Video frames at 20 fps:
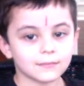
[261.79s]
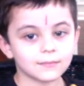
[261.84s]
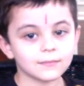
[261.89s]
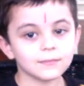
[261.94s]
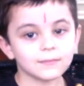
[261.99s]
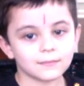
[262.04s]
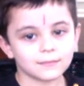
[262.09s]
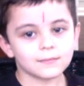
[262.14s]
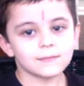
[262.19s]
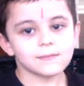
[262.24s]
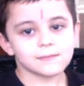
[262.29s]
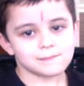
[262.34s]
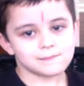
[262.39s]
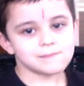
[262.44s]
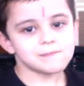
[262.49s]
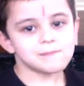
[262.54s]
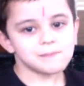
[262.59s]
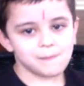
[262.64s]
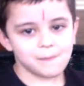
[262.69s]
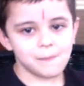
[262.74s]

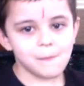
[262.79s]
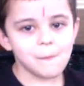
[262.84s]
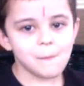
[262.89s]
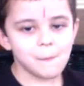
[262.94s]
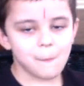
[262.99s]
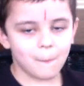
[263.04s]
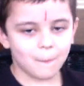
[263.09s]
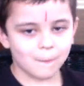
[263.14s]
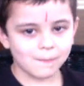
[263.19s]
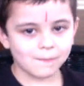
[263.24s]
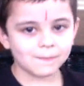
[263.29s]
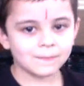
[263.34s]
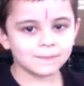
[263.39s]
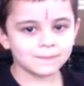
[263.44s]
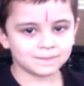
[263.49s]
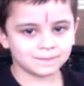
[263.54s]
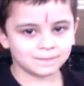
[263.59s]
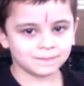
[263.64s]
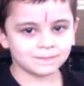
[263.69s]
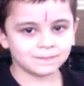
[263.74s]

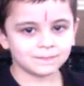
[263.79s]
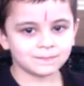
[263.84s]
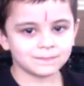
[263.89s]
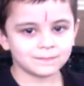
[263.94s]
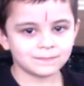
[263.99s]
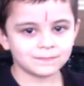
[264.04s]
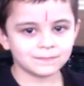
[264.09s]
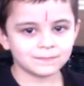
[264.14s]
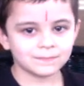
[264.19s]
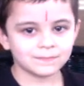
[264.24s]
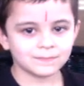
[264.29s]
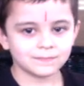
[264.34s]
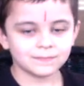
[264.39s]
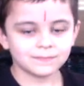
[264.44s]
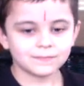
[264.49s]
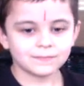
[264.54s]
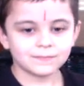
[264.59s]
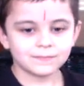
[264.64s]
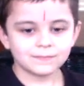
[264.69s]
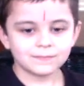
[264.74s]

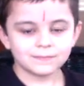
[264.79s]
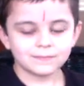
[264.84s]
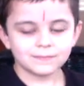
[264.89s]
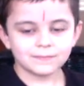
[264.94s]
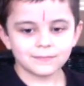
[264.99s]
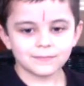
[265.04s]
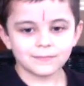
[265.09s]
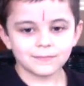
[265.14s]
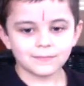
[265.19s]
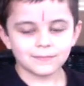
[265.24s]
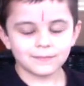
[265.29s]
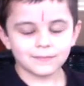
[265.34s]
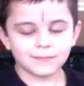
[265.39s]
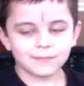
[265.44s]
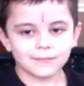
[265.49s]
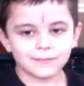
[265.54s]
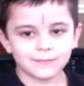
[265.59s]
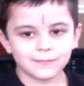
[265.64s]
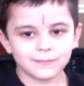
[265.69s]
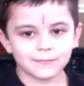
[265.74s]

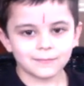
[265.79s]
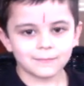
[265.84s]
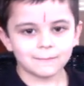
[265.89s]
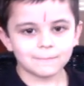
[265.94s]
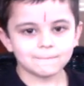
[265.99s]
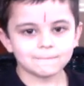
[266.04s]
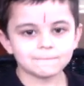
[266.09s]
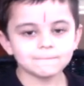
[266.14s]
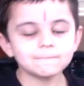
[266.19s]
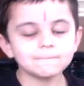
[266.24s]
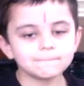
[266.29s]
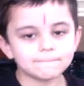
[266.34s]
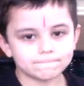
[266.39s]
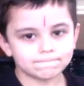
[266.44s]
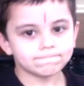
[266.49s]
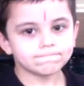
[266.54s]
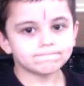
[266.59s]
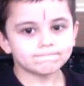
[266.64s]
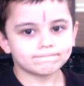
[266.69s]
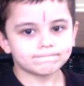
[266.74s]

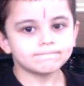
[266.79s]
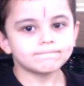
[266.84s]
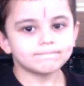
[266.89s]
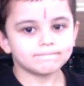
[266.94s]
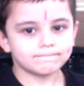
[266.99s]
No words are spoken by the person on screen.